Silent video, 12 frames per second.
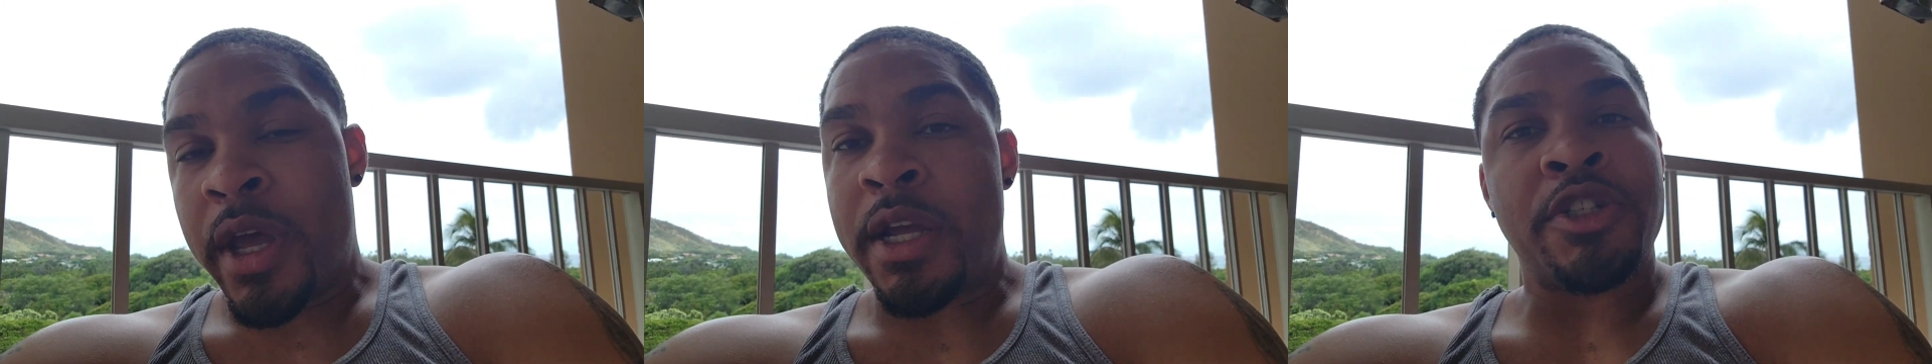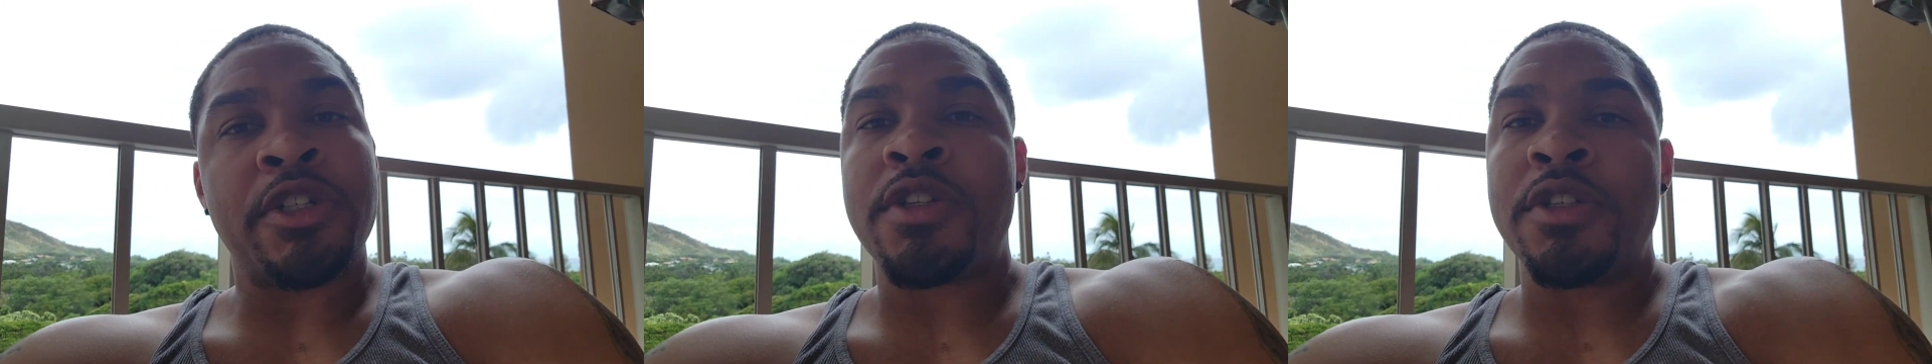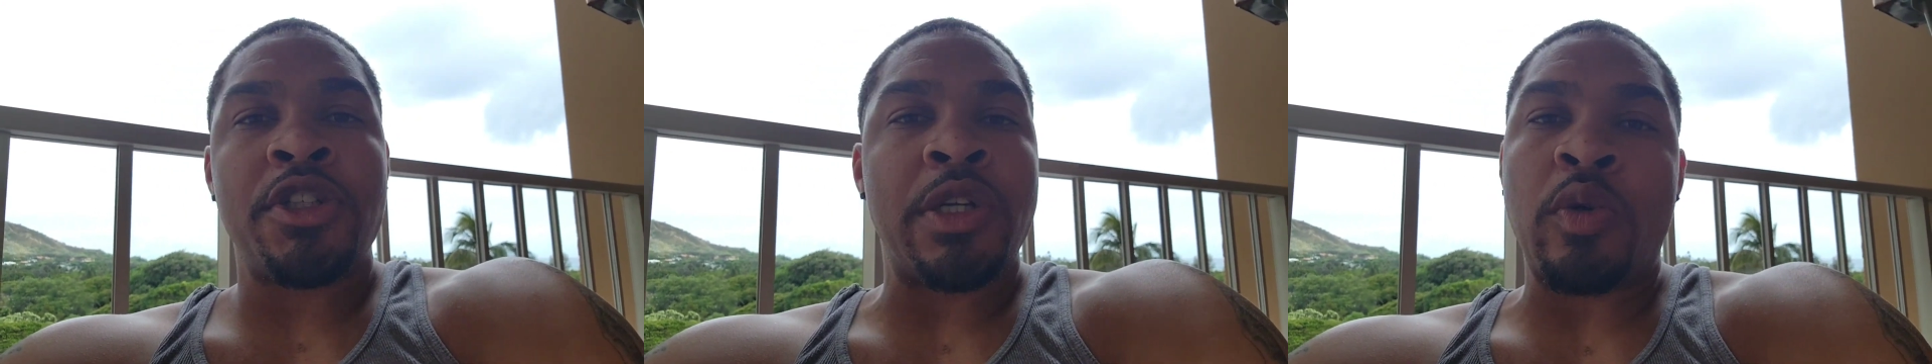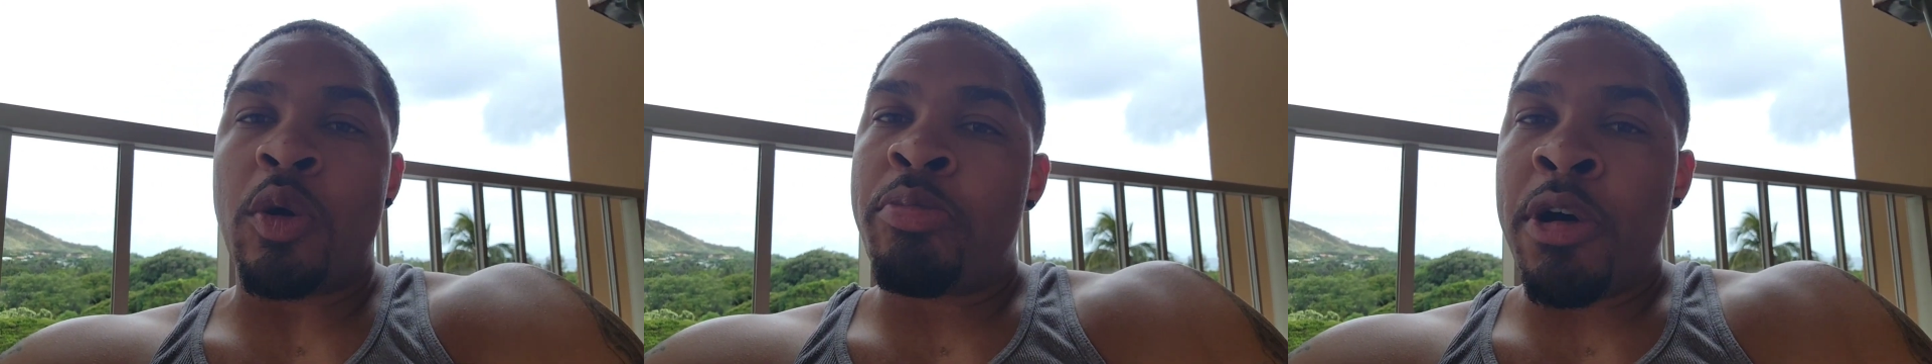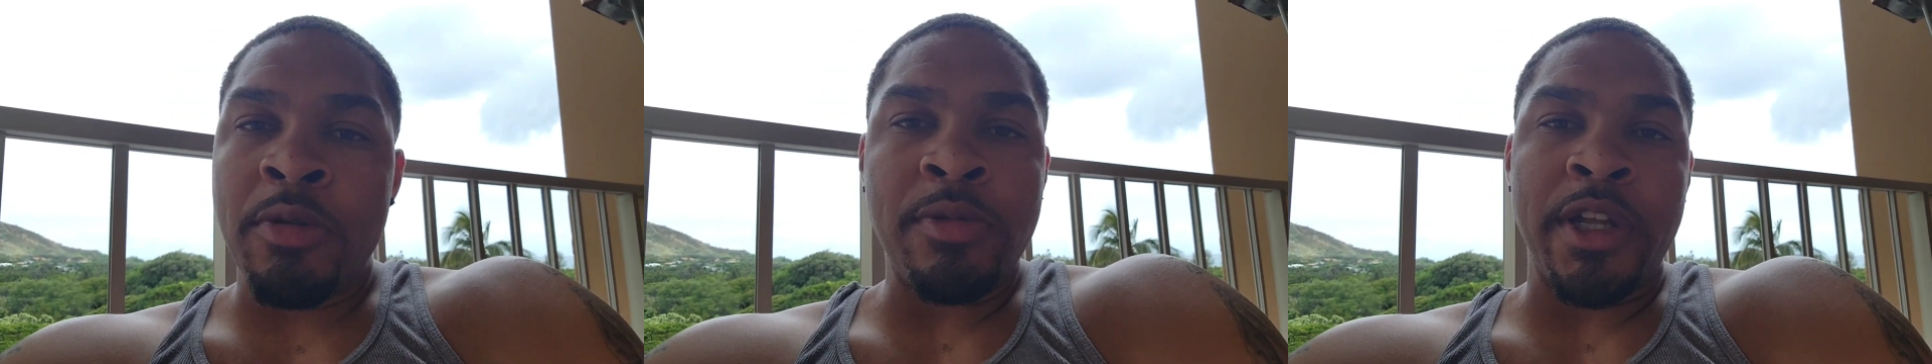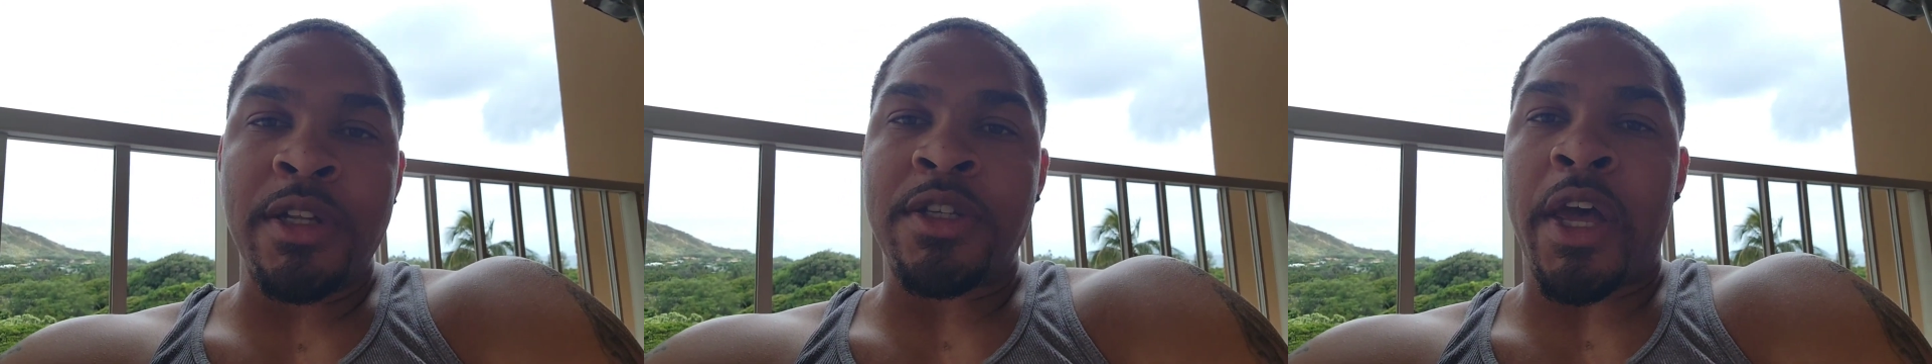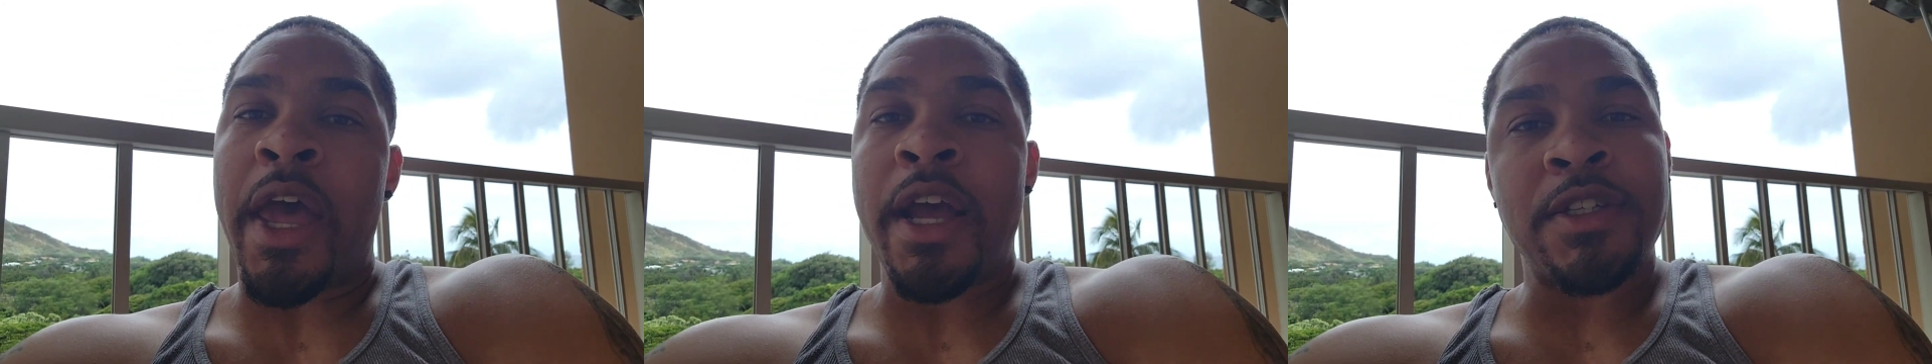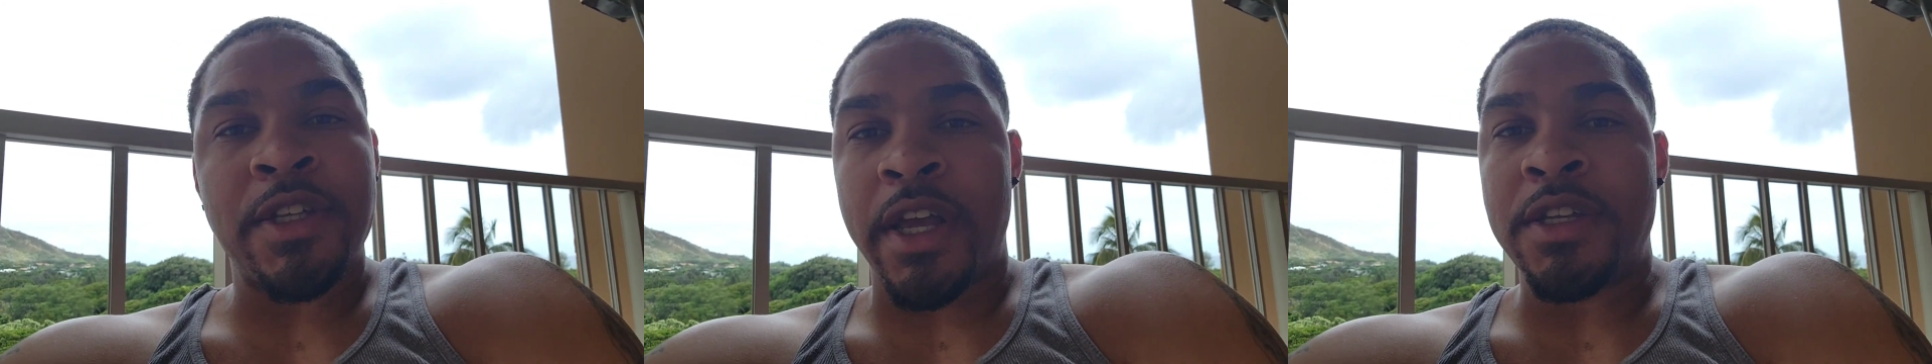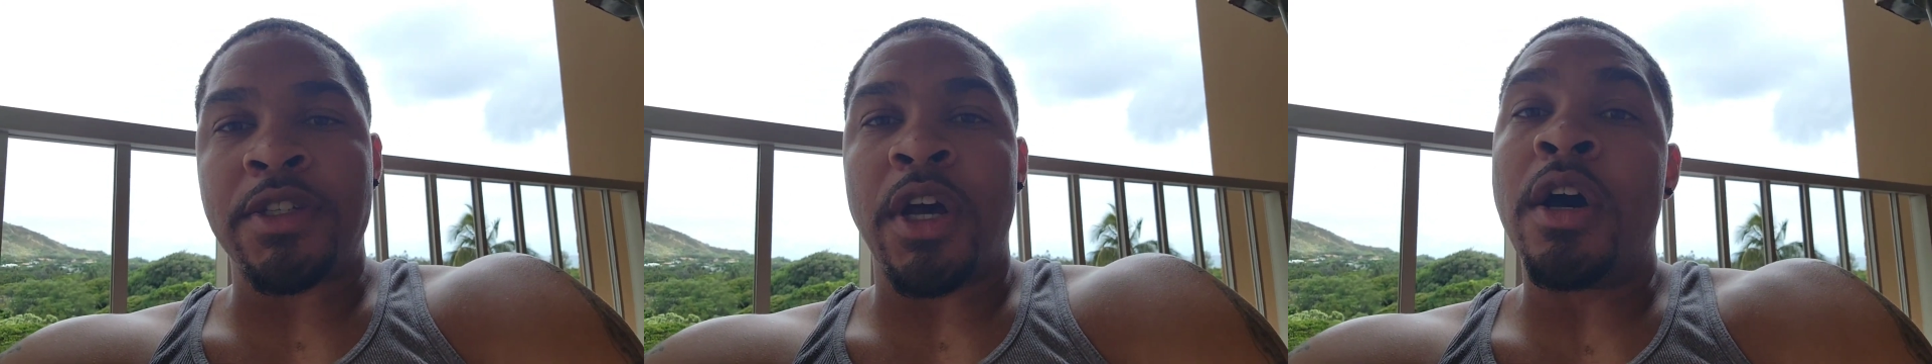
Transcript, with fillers: and just the general public to access and